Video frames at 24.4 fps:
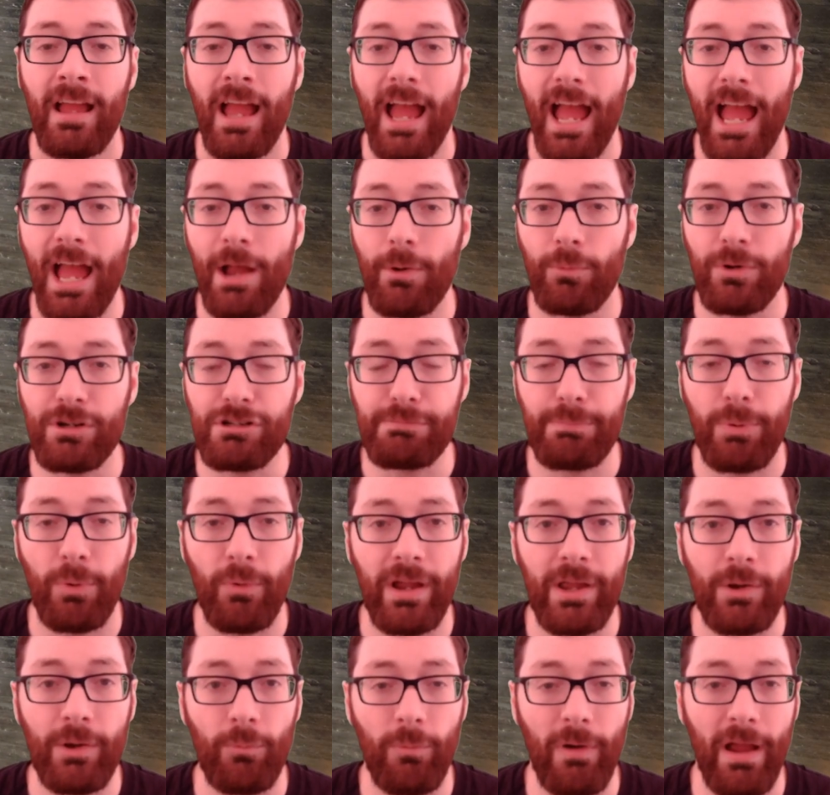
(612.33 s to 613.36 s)
At which
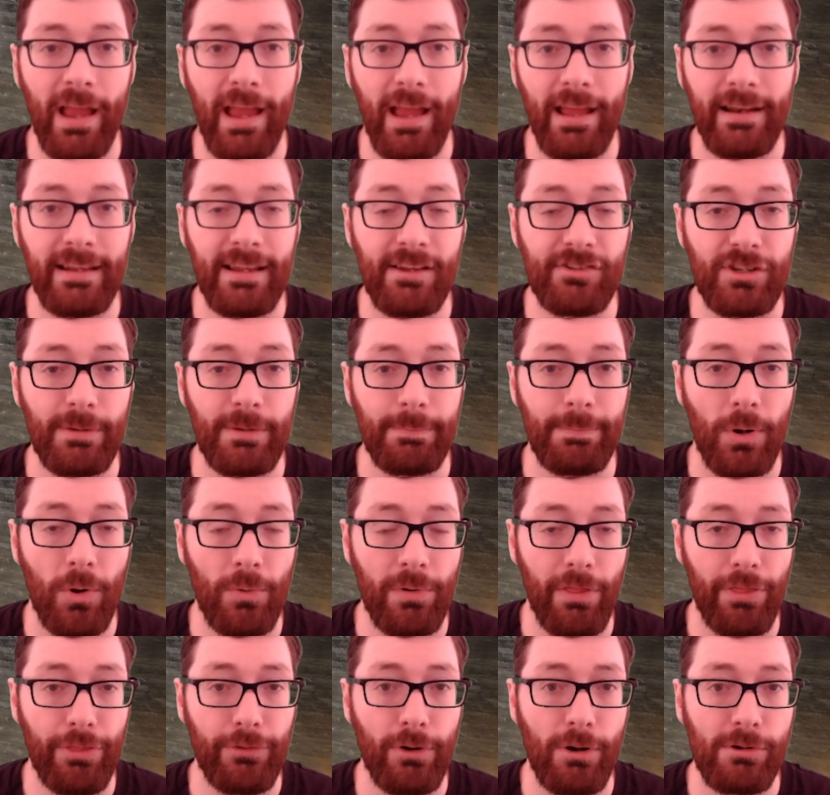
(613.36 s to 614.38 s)
point, when his
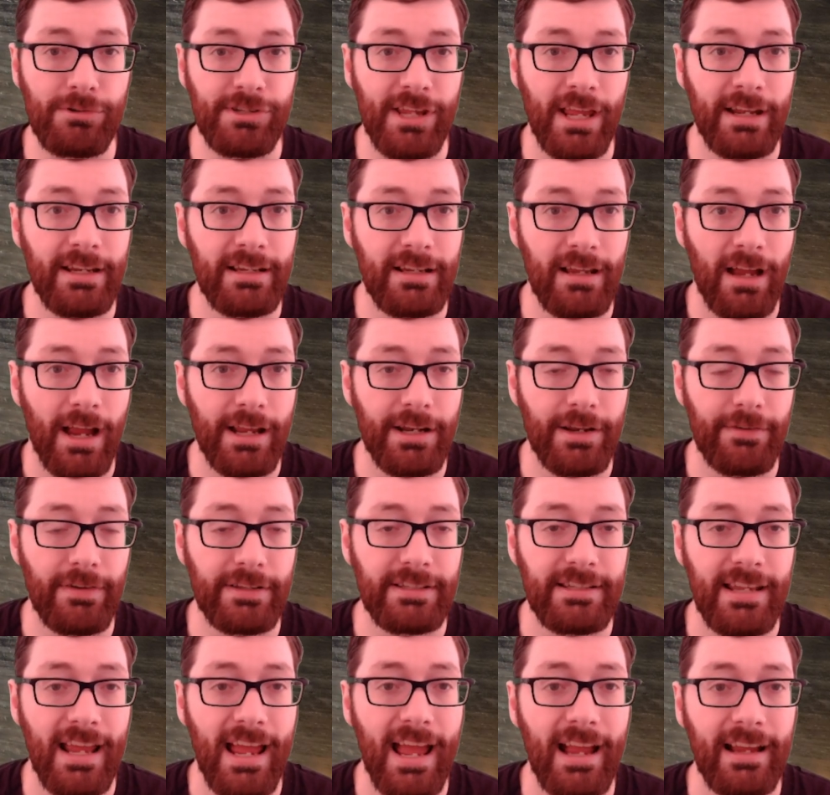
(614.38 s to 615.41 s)
opponent throws any kind of
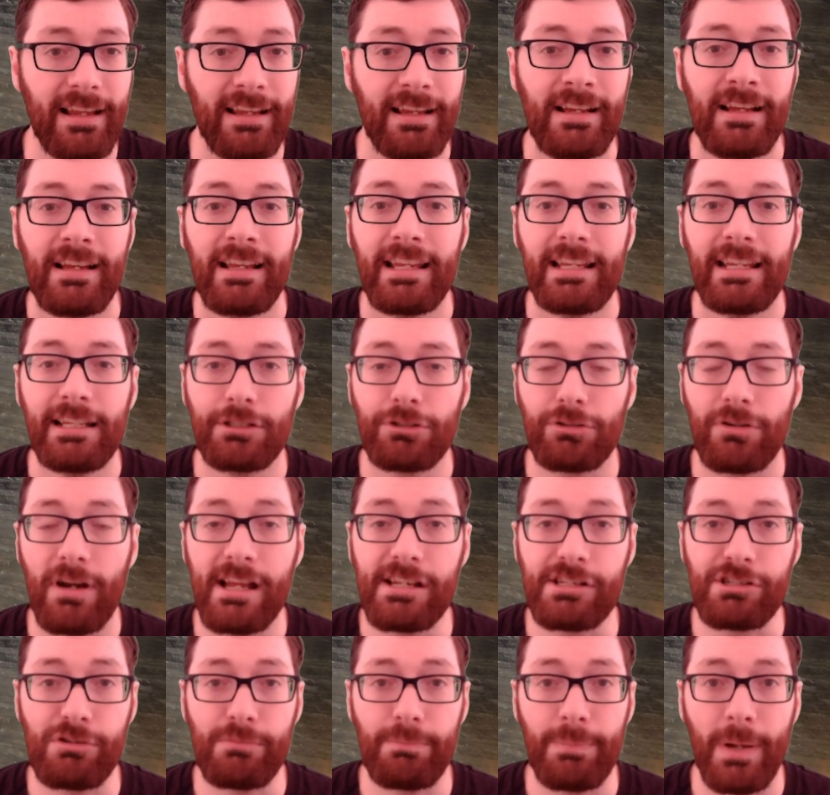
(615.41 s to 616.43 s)
attack, he
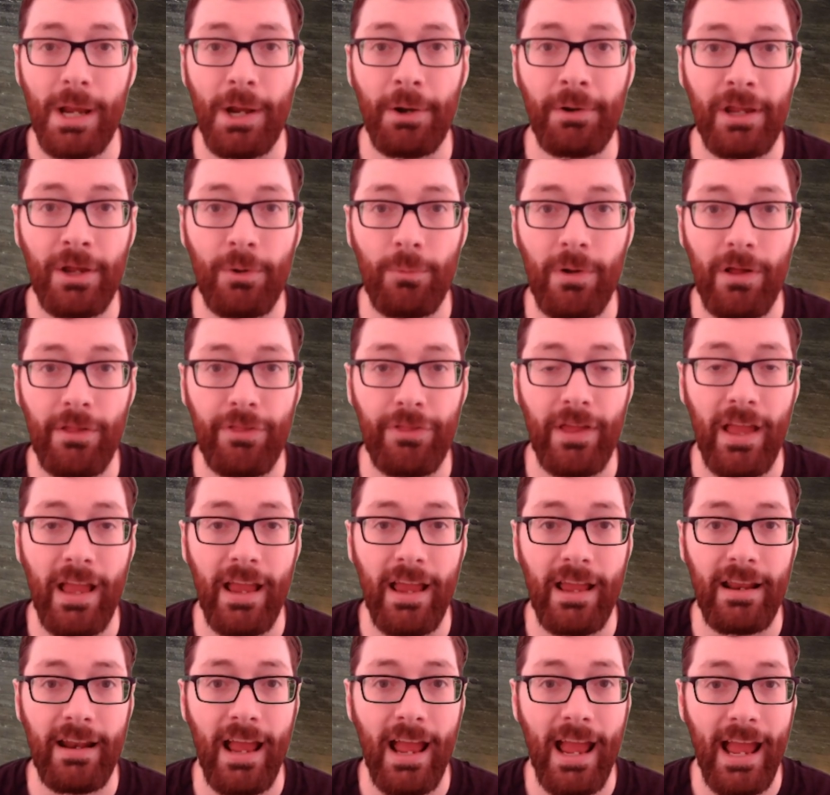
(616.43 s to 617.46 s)
tries to parry it with
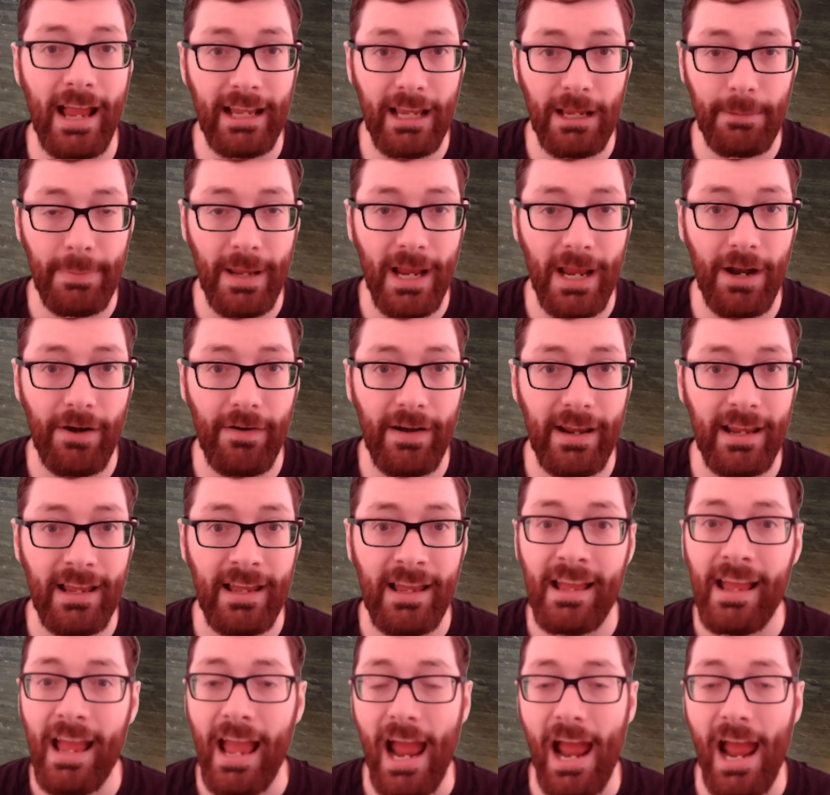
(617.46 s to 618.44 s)
a hanging parry,